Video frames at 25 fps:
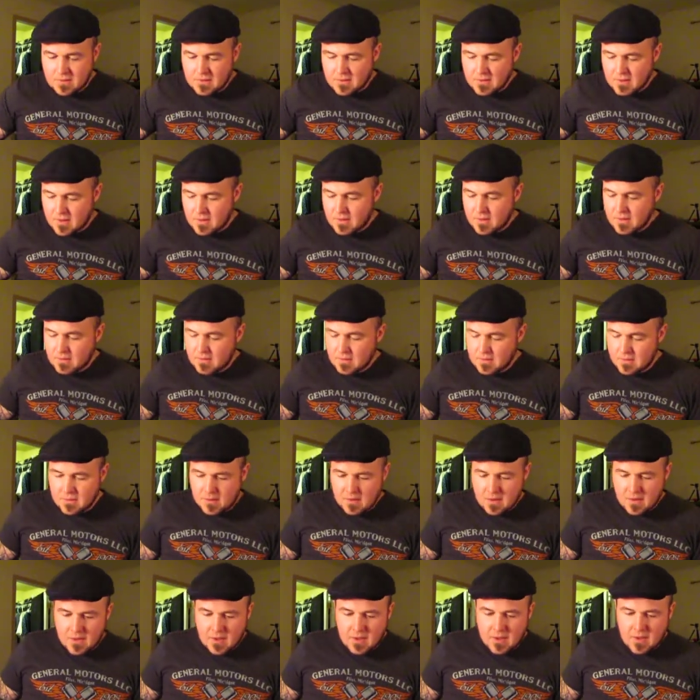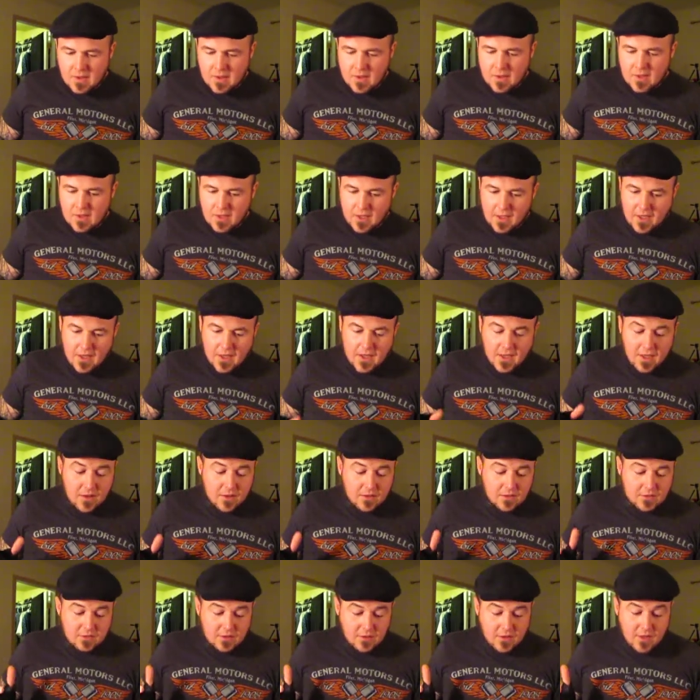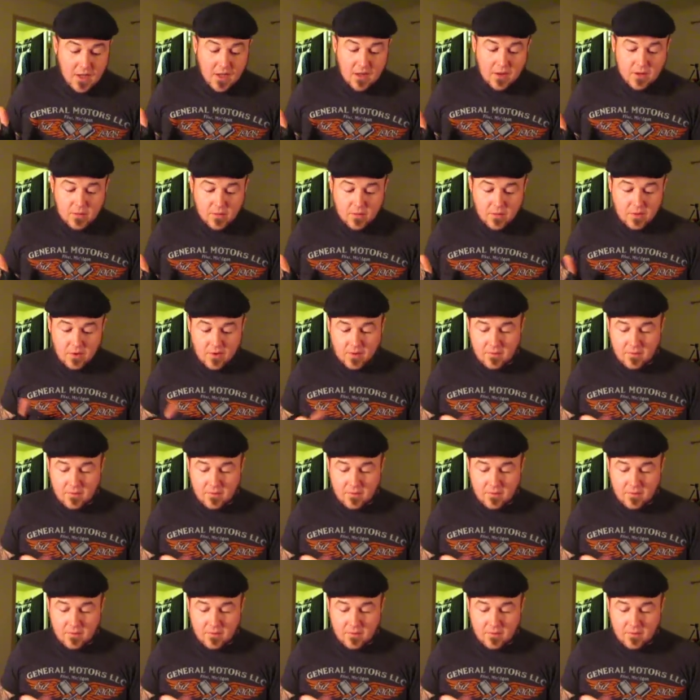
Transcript: So anyhow, so now that